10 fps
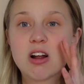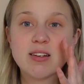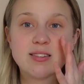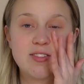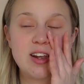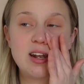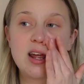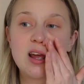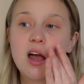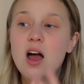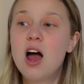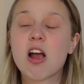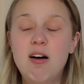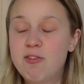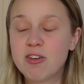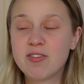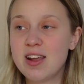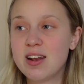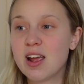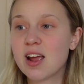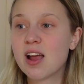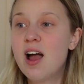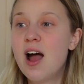cluster feeding, comfort feeding,